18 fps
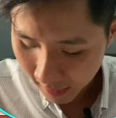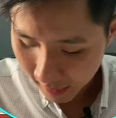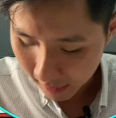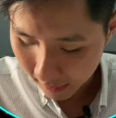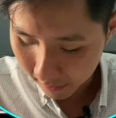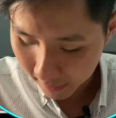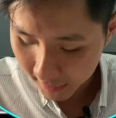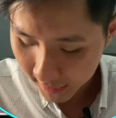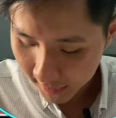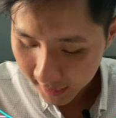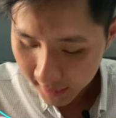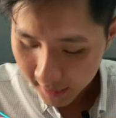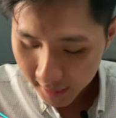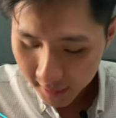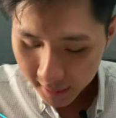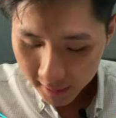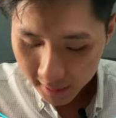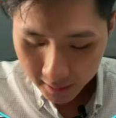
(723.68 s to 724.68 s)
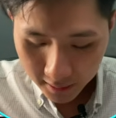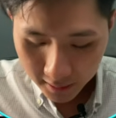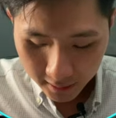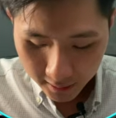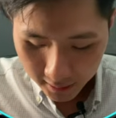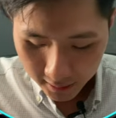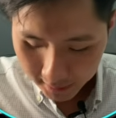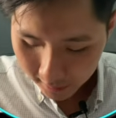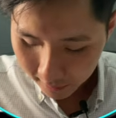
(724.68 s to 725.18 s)
All right.
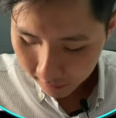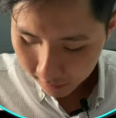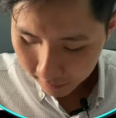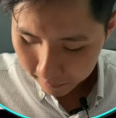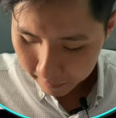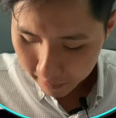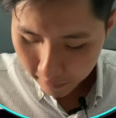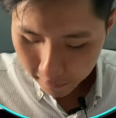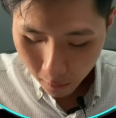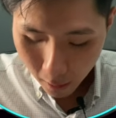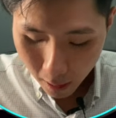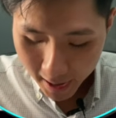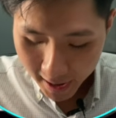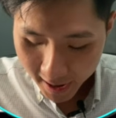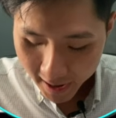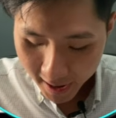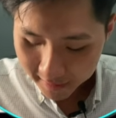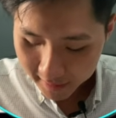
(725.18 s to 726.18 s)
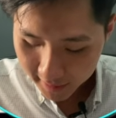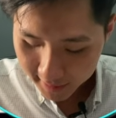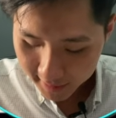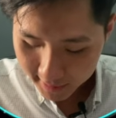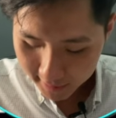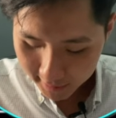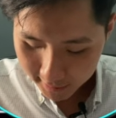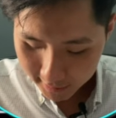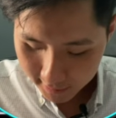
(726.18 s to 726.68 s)
So before I end
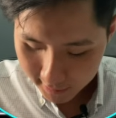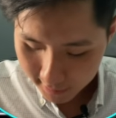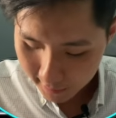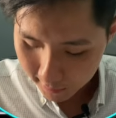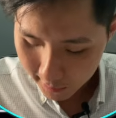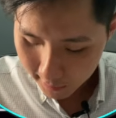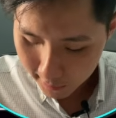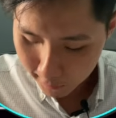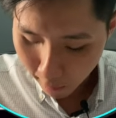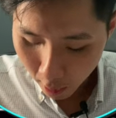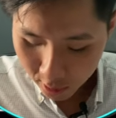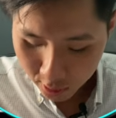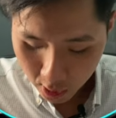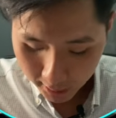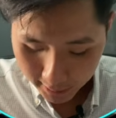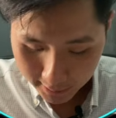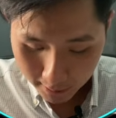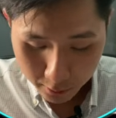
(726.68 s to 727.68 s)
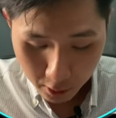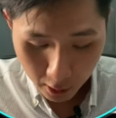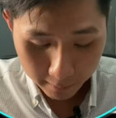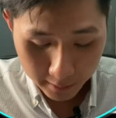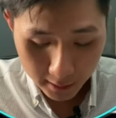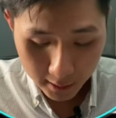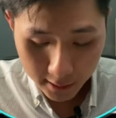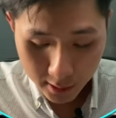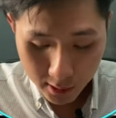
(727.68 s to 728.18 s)
this small
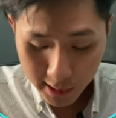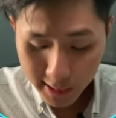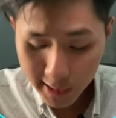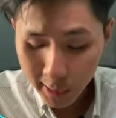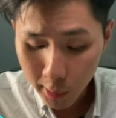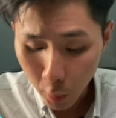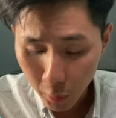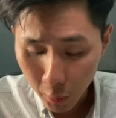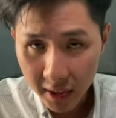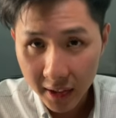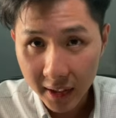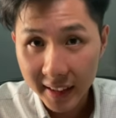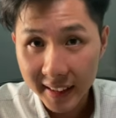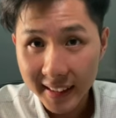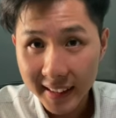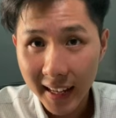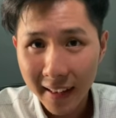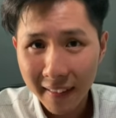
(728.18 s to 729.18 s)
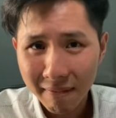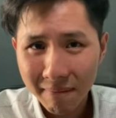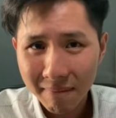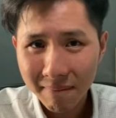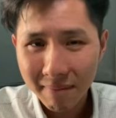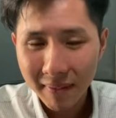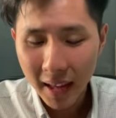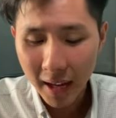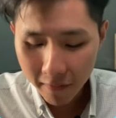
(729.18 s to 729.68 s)
sub-chapter, just a note here is that
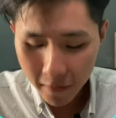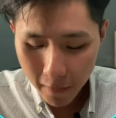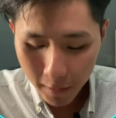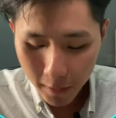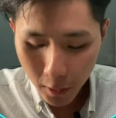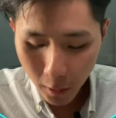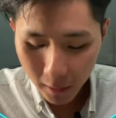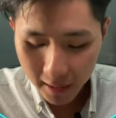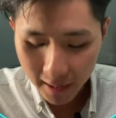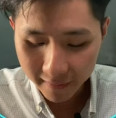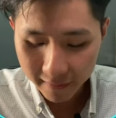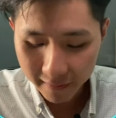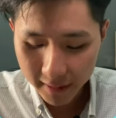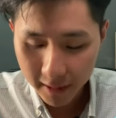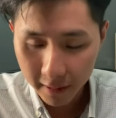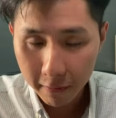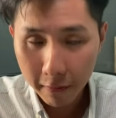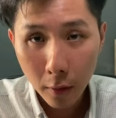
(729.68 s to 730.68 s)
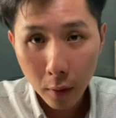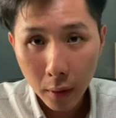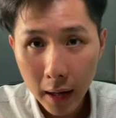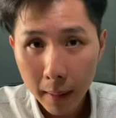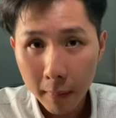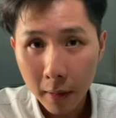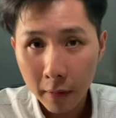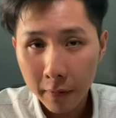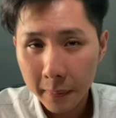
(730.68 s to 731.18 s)
if you look at the full
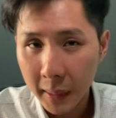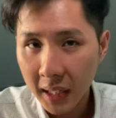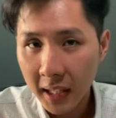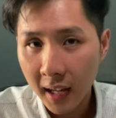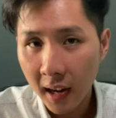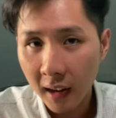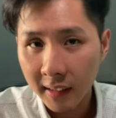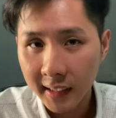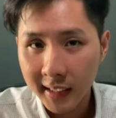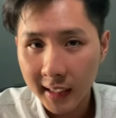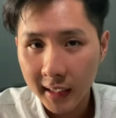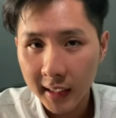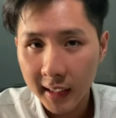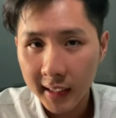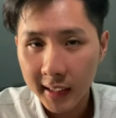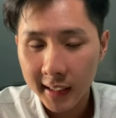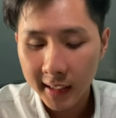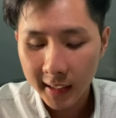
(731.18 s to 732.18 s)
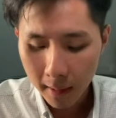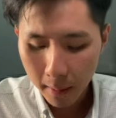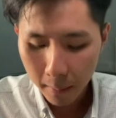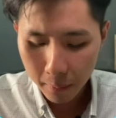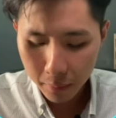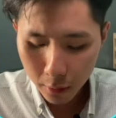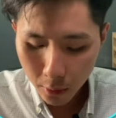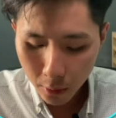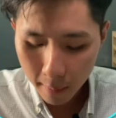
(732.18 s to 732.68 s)
name of PDLC is
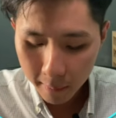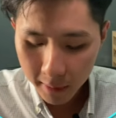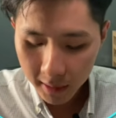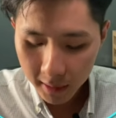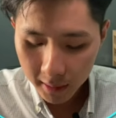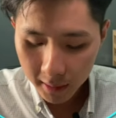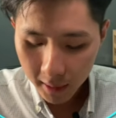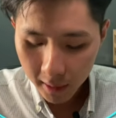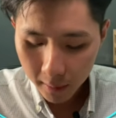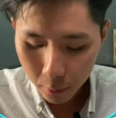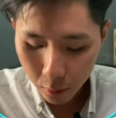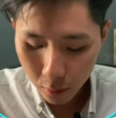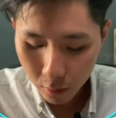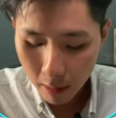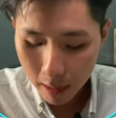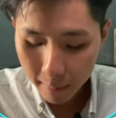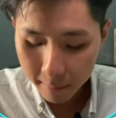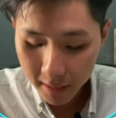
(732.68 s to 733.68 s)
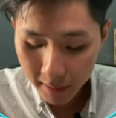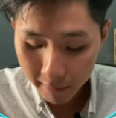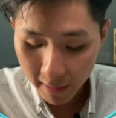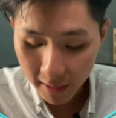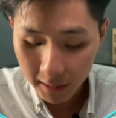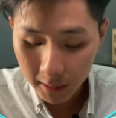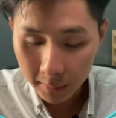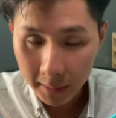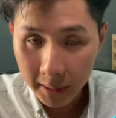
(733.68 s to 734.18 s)
Program
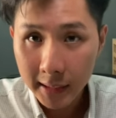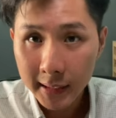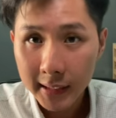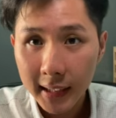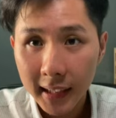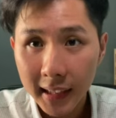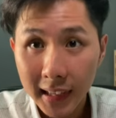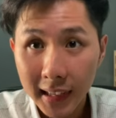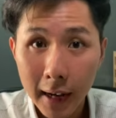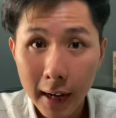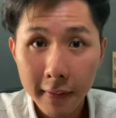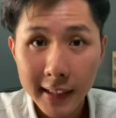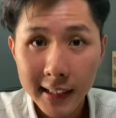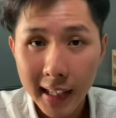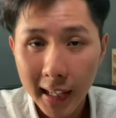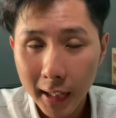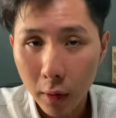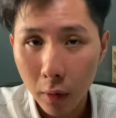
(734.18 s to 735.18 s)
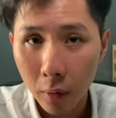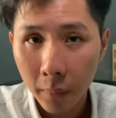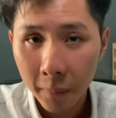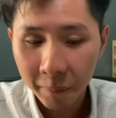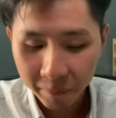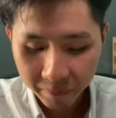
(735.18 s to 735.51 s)
Development Life Cycle.